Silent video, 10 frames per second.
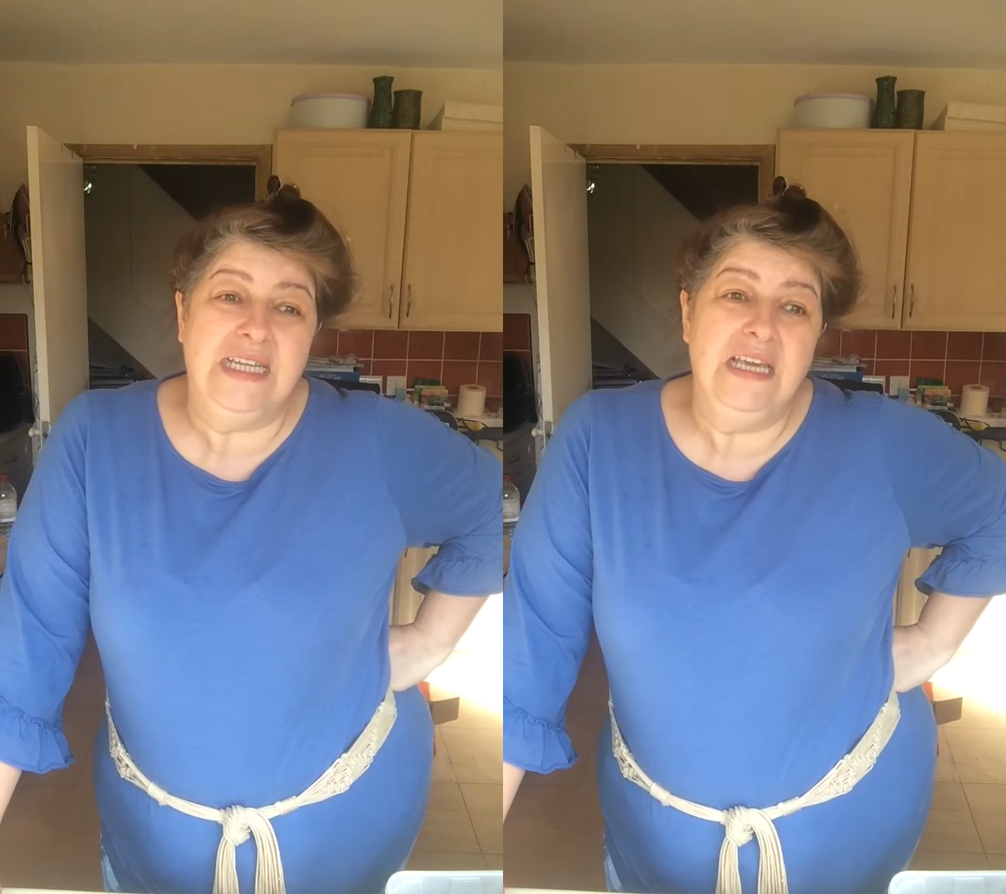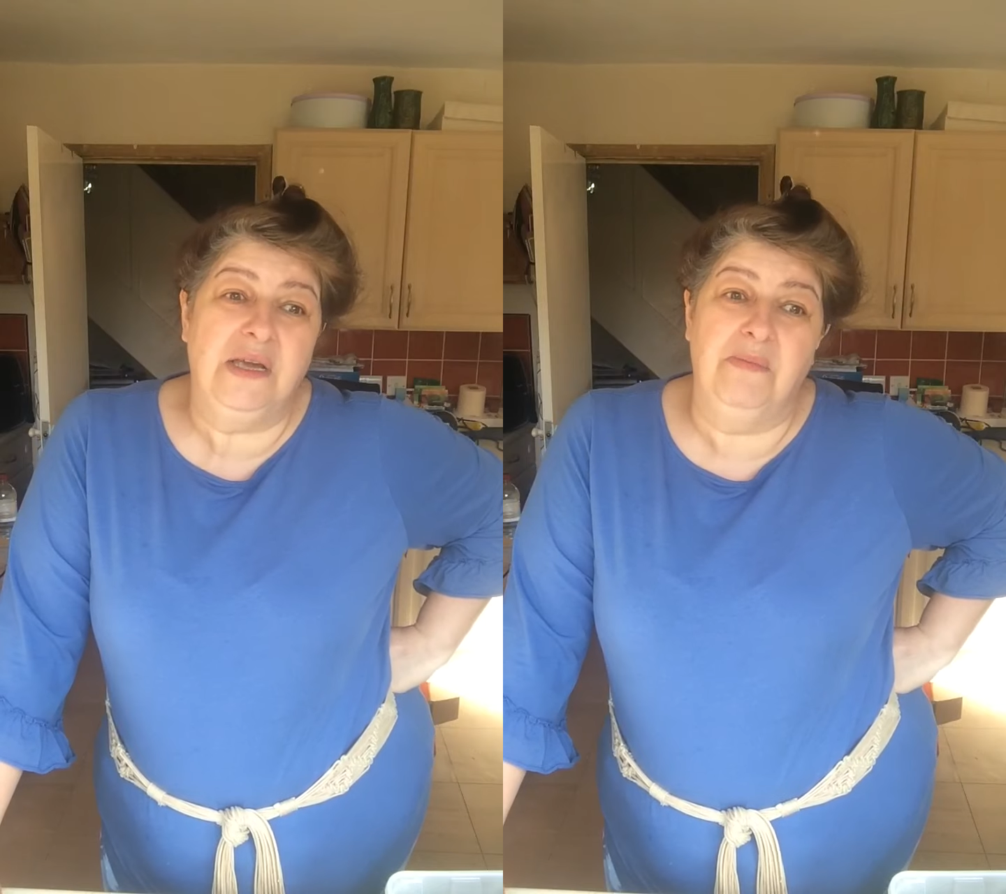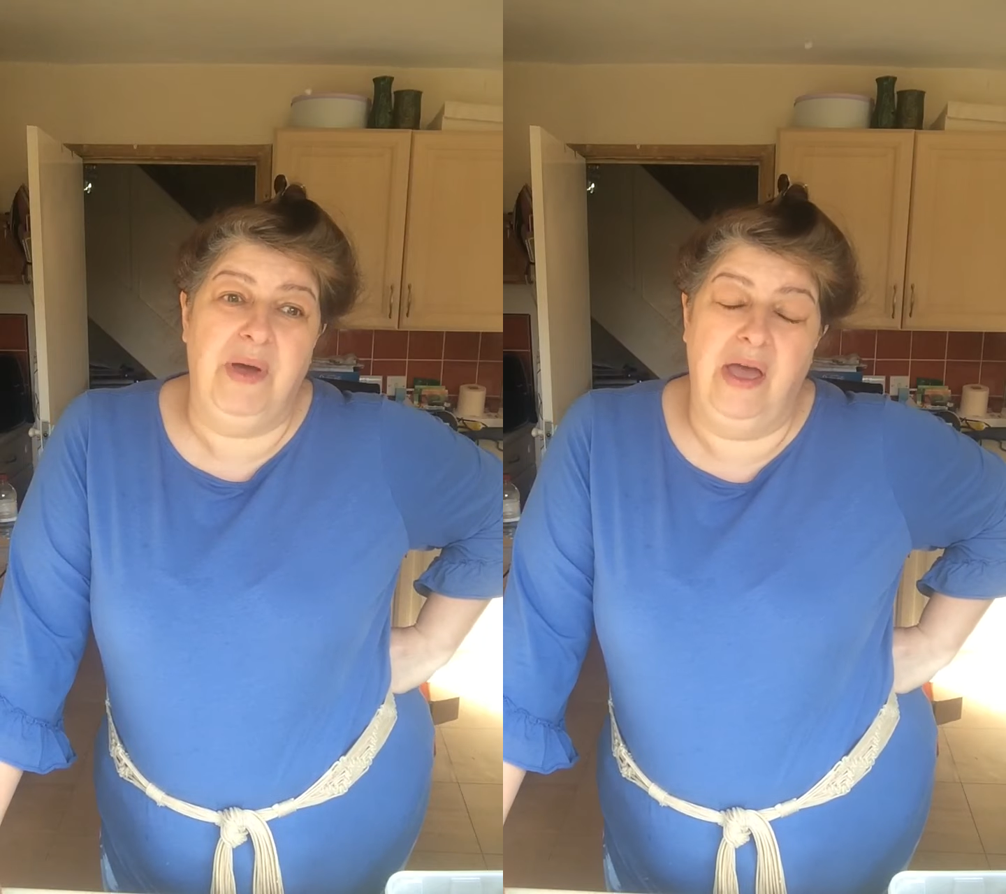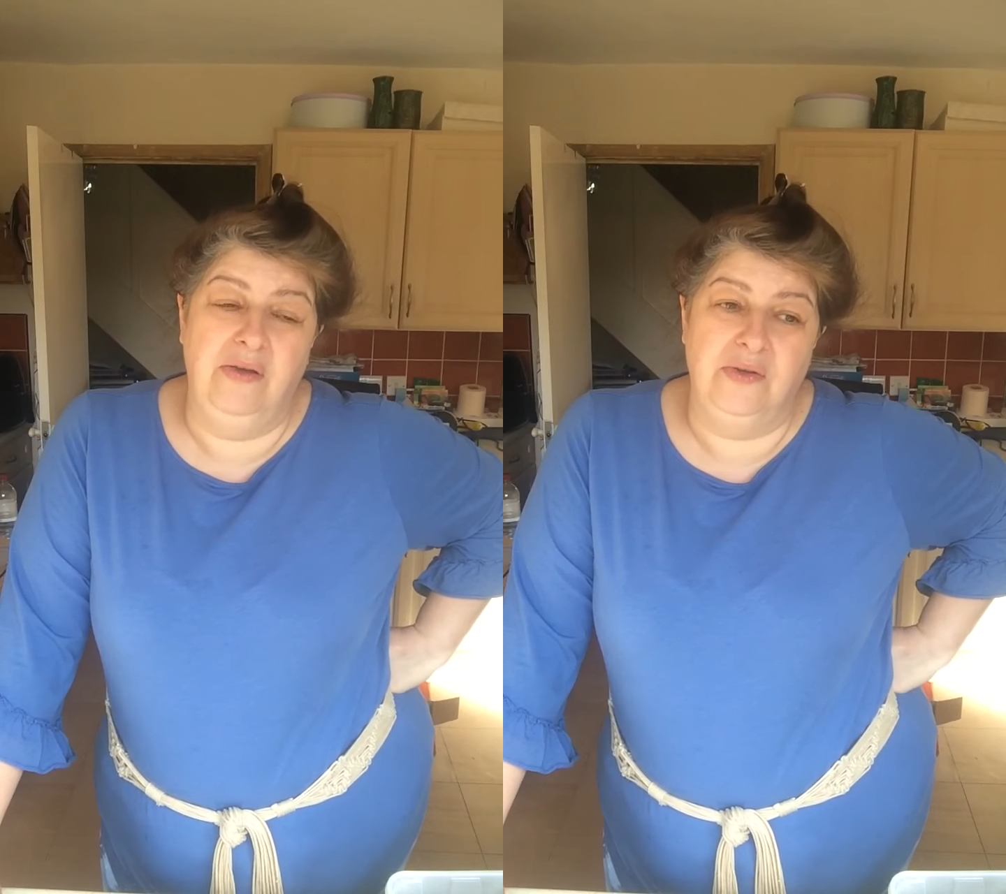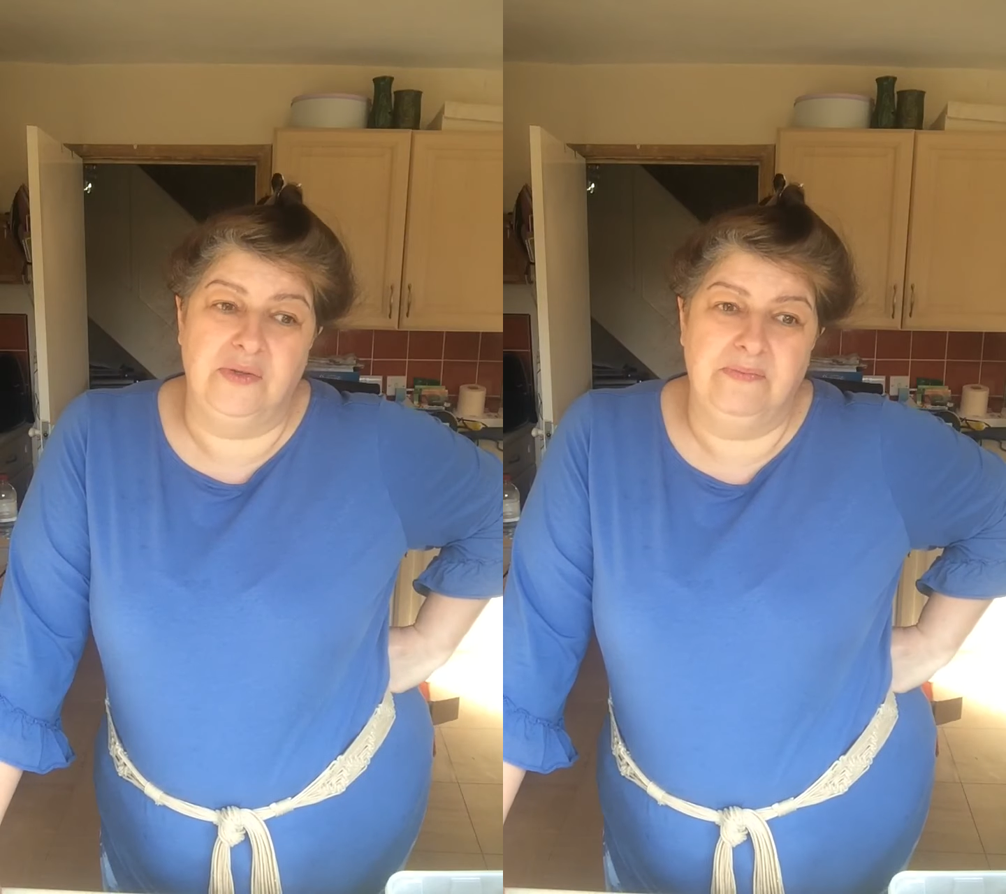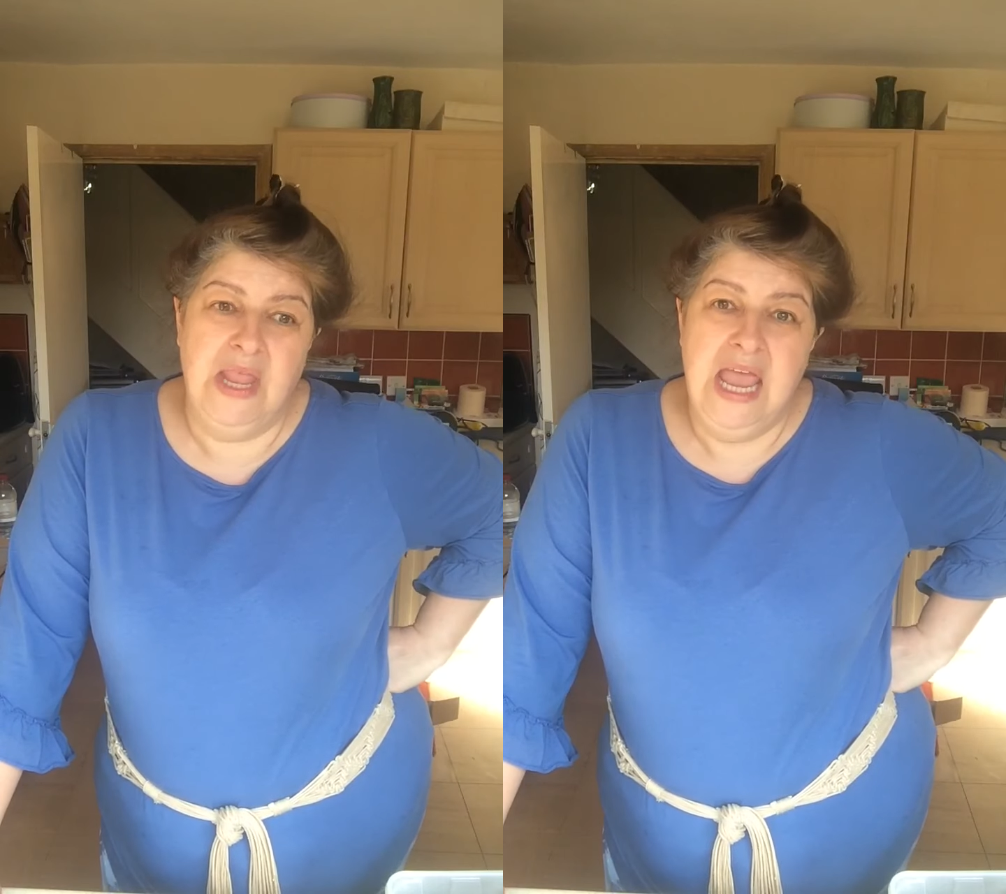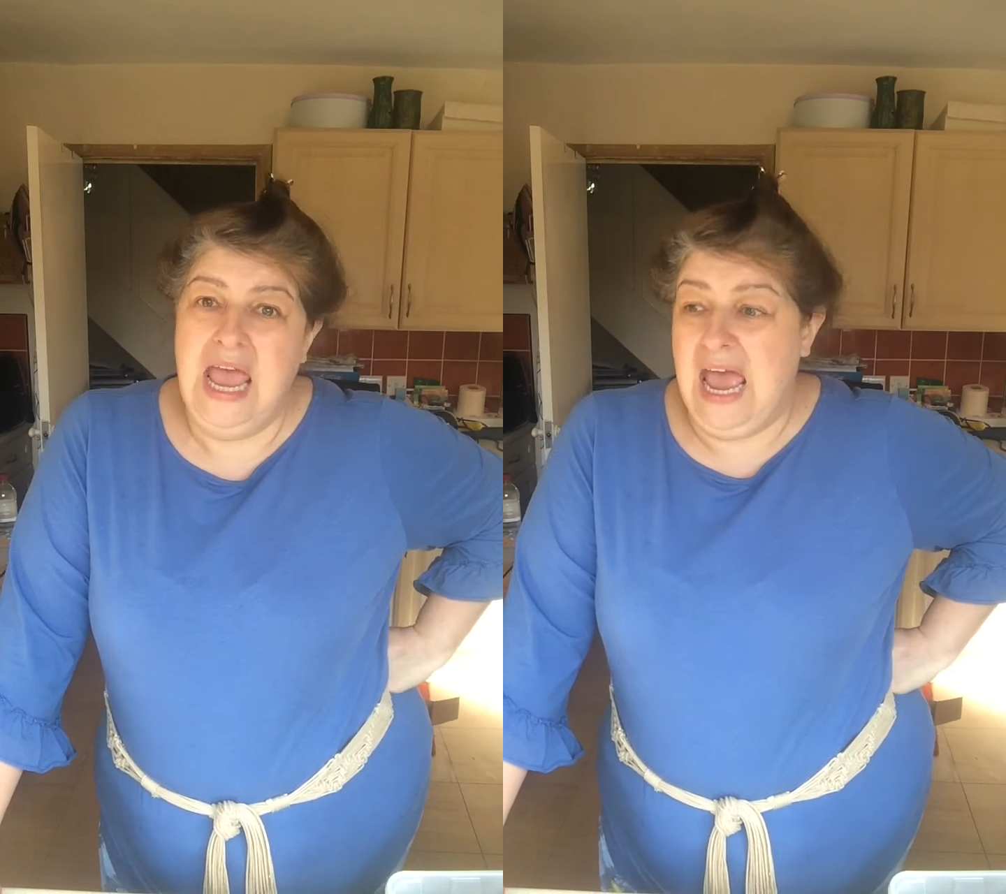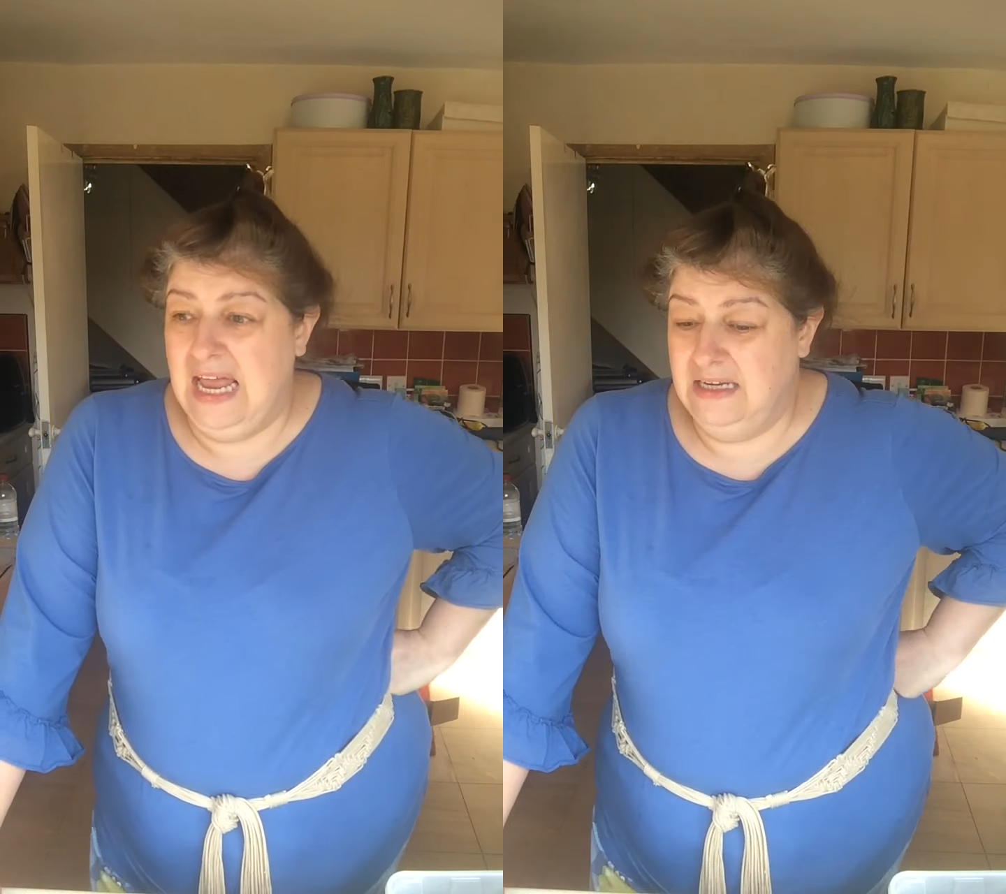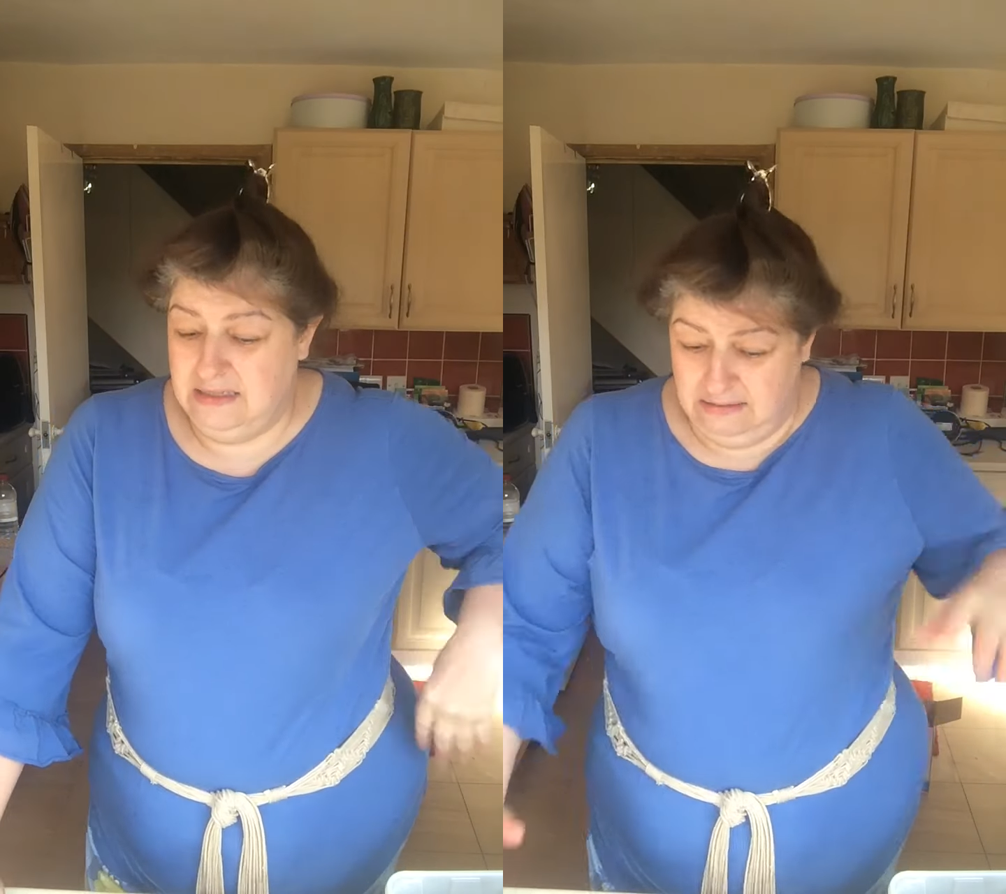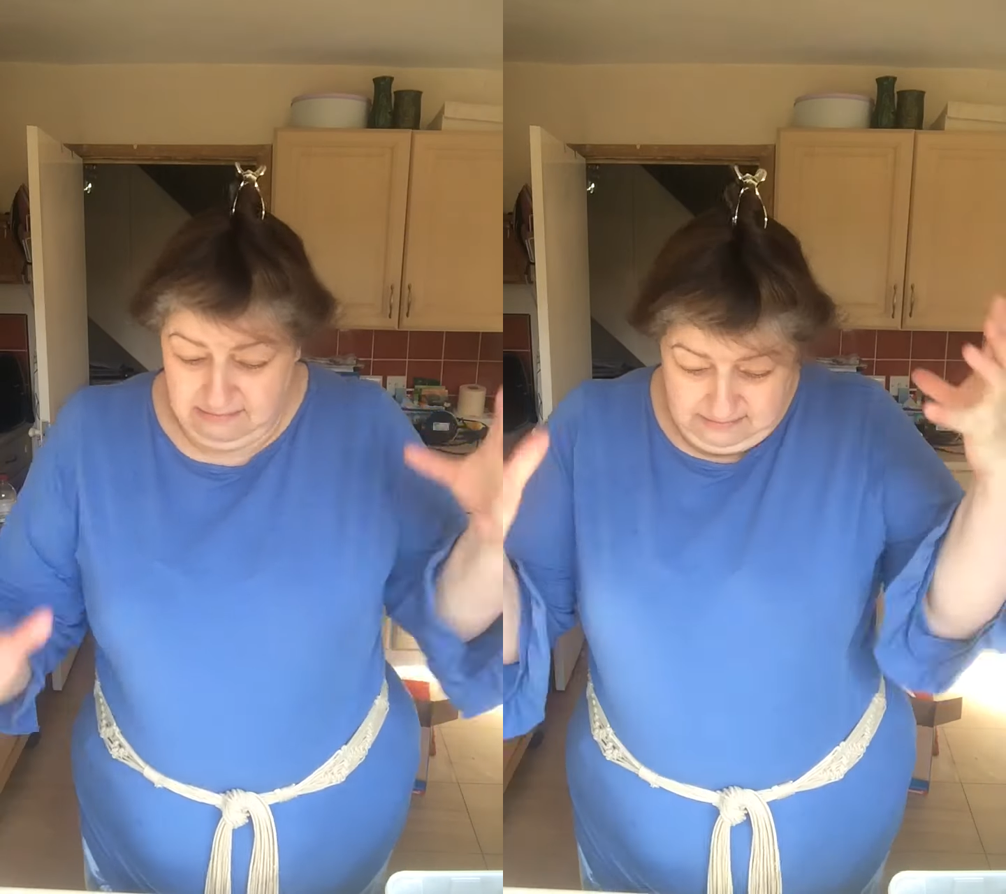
decompose, and